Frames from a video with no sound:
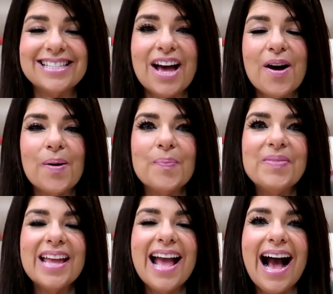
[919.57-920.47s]
So
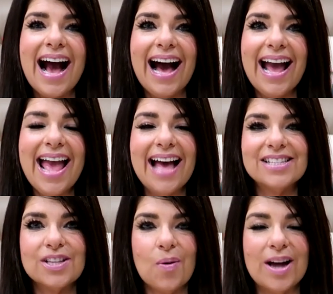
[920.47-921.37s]
I
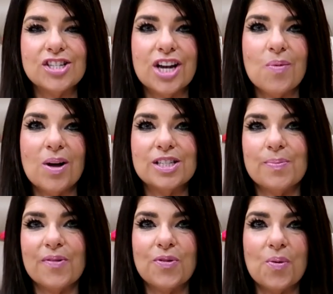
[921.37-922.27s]
asked the question once
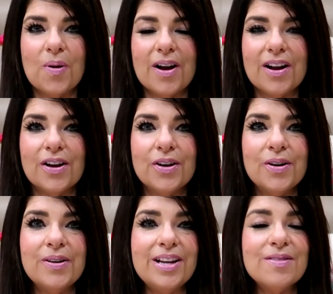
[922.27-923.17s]
before,
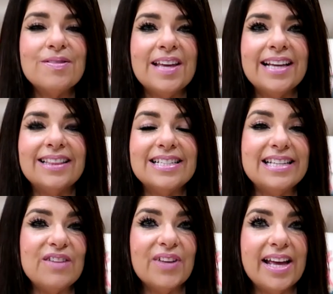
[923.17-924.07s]
who do you think the
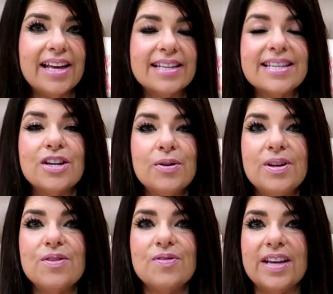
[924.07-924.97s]
diva is and who do
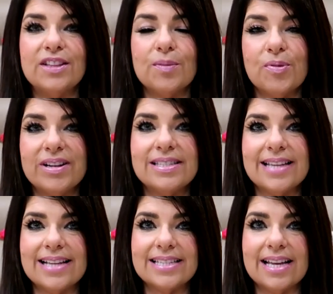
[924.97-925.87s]
you think the
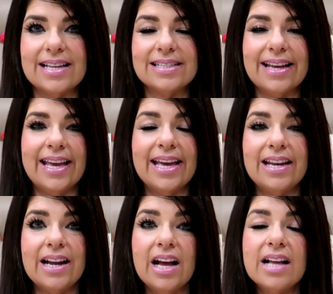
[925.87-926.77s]
princess is
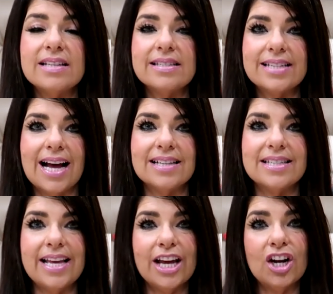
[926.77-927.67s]
in
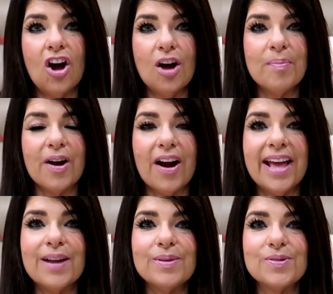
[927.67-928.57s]
Stassi and Harper?
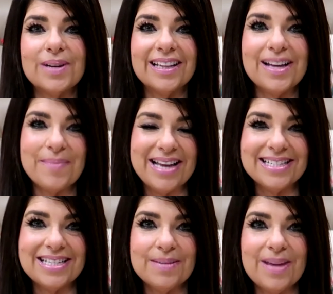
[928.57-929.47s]
And it was really
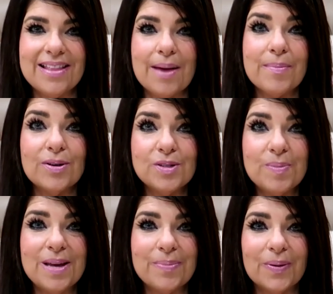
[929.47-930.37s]
amazing to me that most
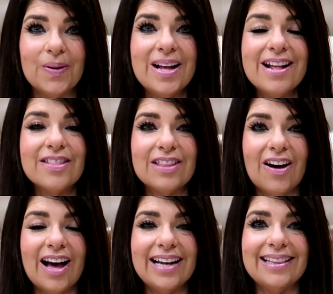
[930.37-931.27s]
people
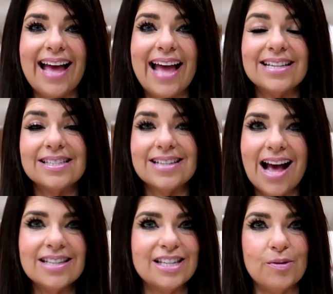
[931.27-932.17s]
thought that
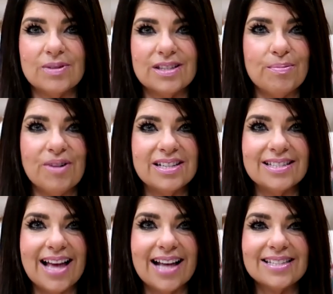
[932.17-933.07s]
Stassi was the
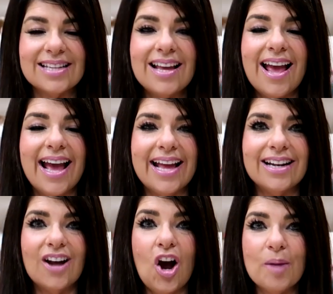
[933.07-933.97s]
princess
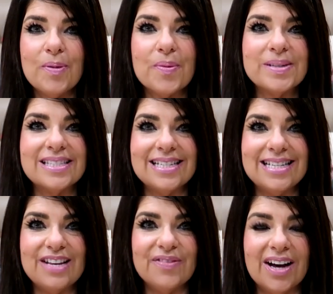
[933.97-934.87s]
and Harper was the
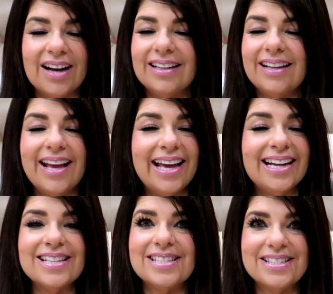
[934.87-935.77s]
diva. It
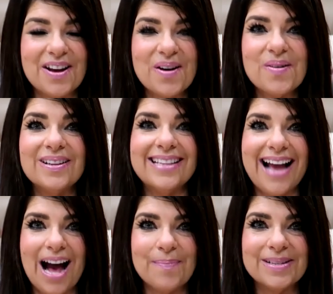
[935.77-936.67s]
is so the
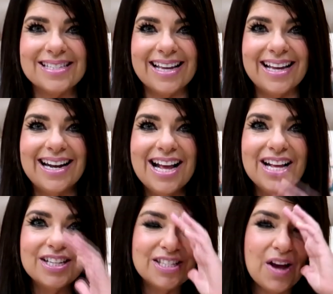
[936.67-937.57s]
opposite.
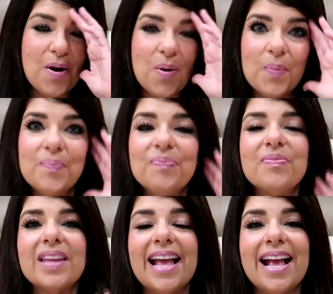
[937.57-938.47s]
So
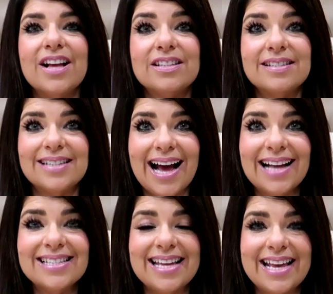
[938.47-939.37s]

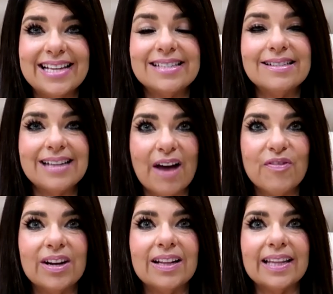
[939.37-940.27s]
Stassi is
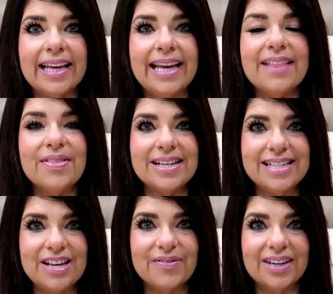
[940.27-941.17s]
definitely the
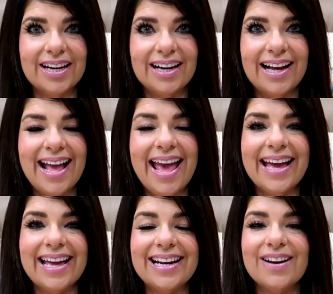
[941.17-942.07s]
diva
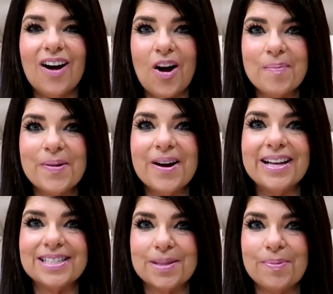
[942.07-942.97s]
and Harper
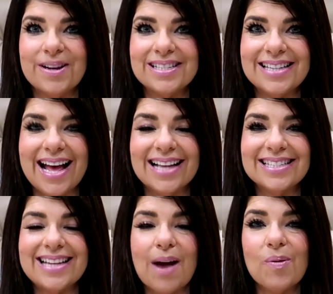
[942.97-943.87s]
is the
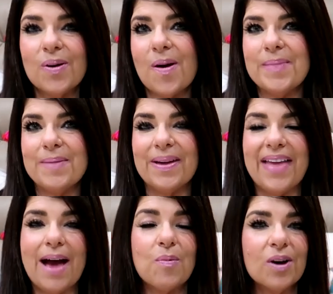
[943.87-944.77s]
princess. Now, what do I mean by
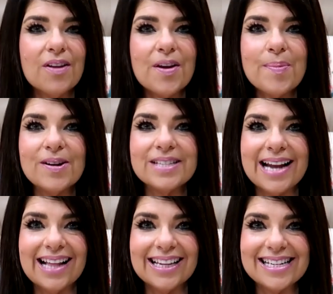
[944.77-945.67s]
that? What are their
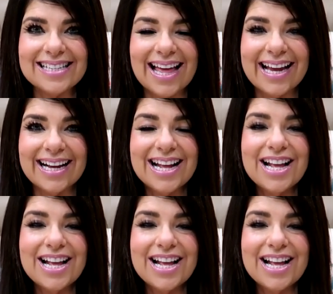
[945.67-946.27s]
personalities like?